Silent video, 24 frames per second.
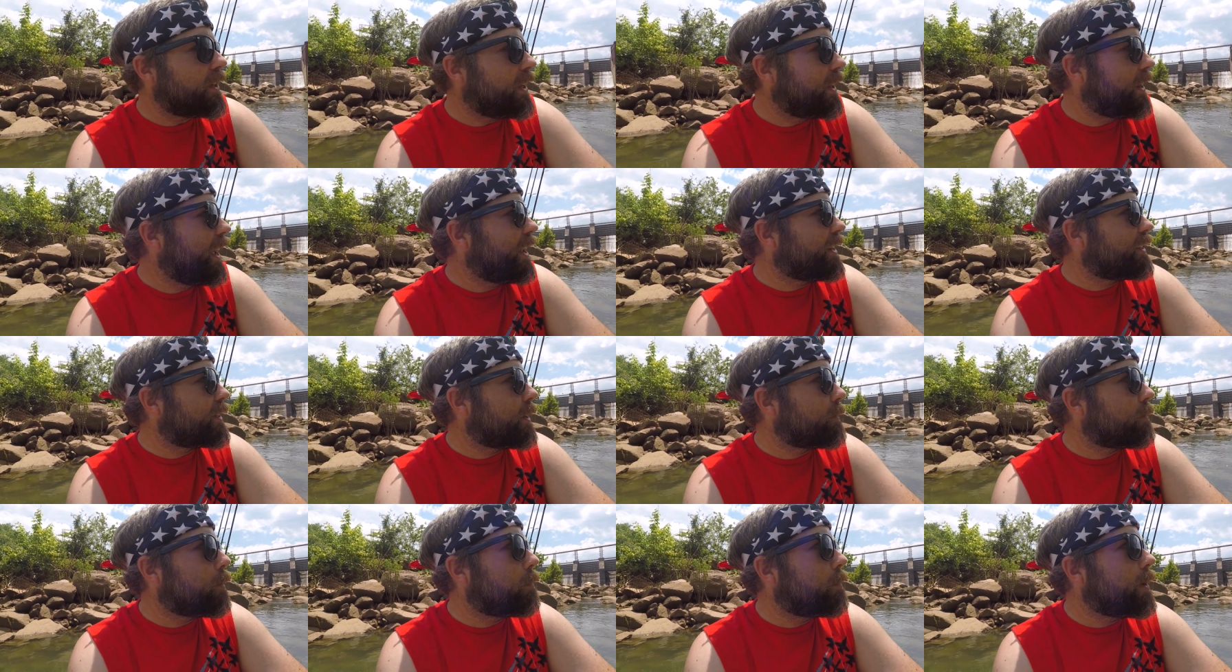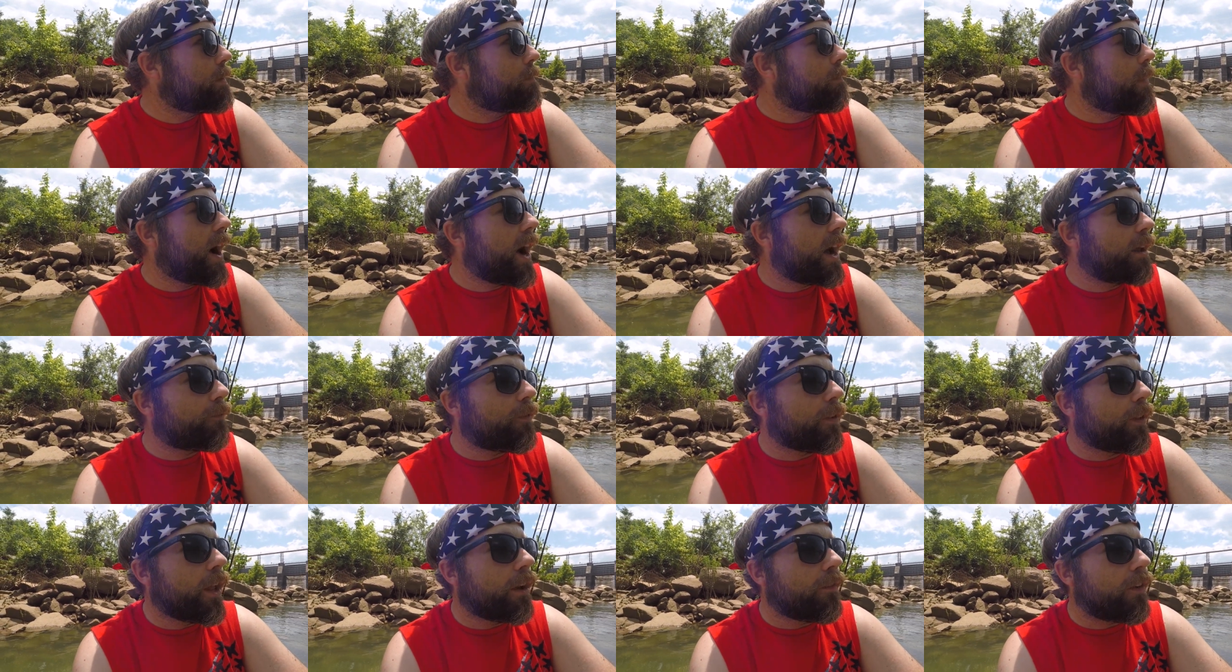And that's something to be
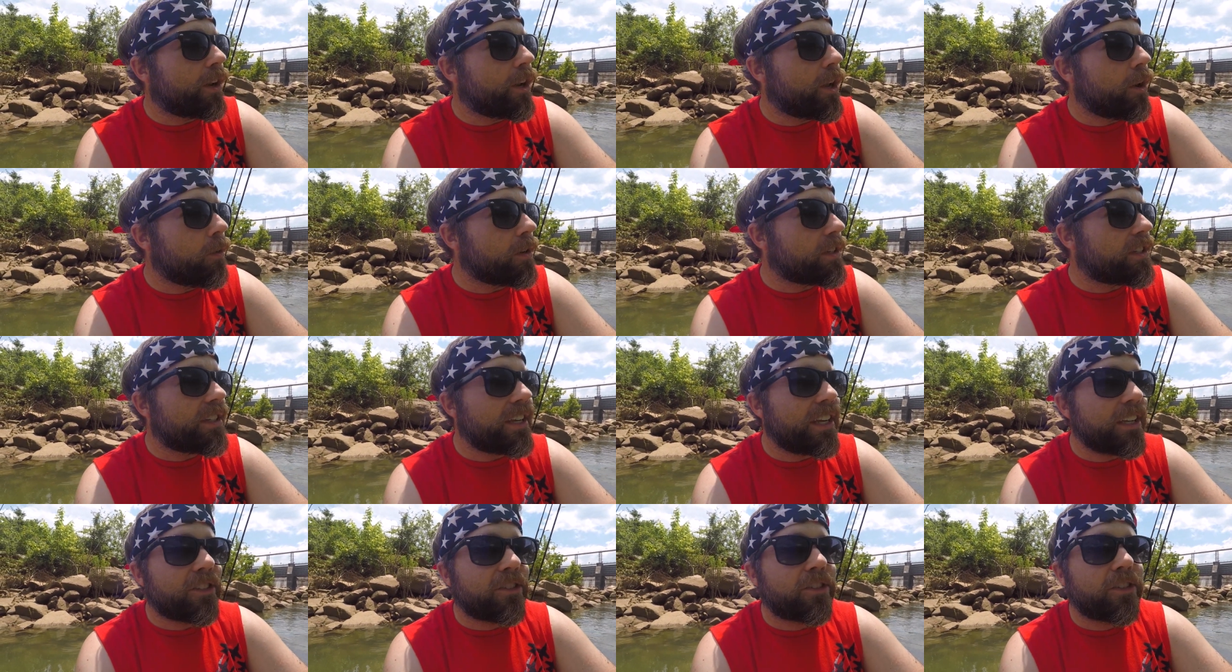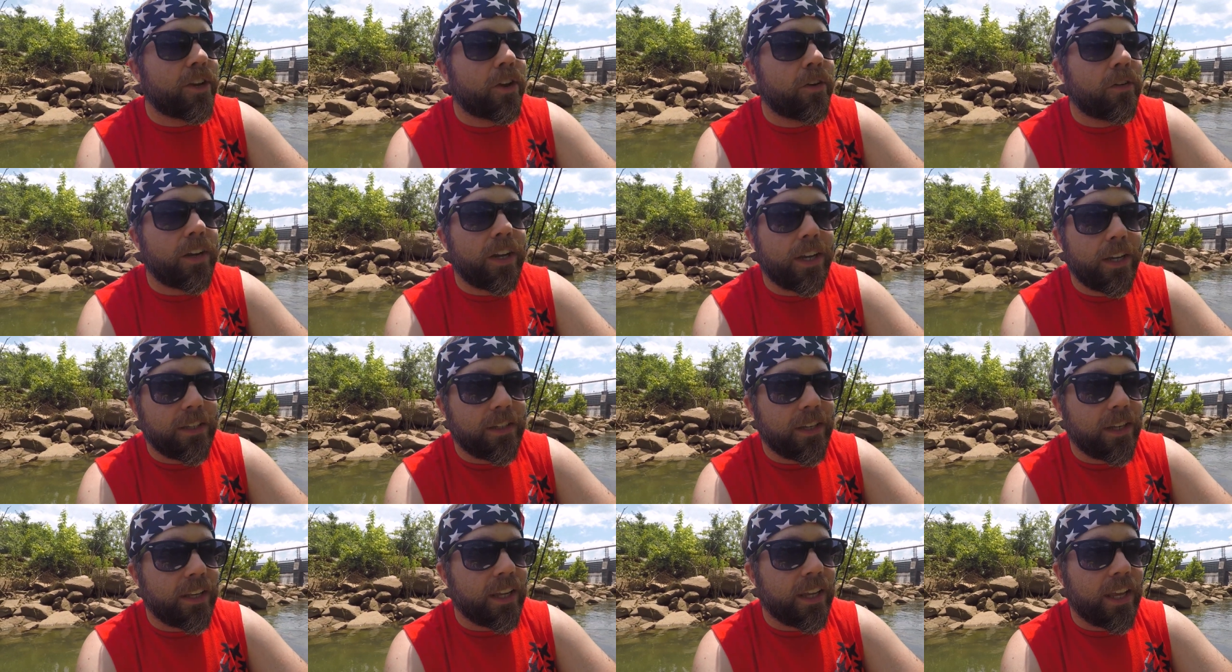mindful of. I know it's, it's so
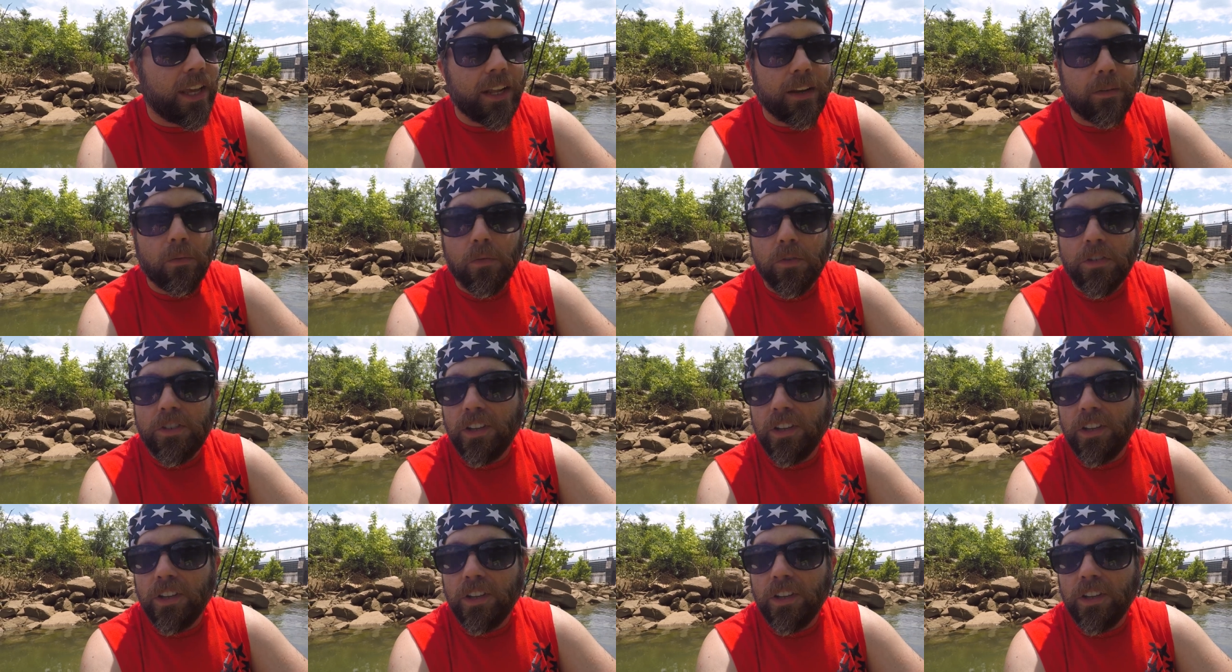easy to get,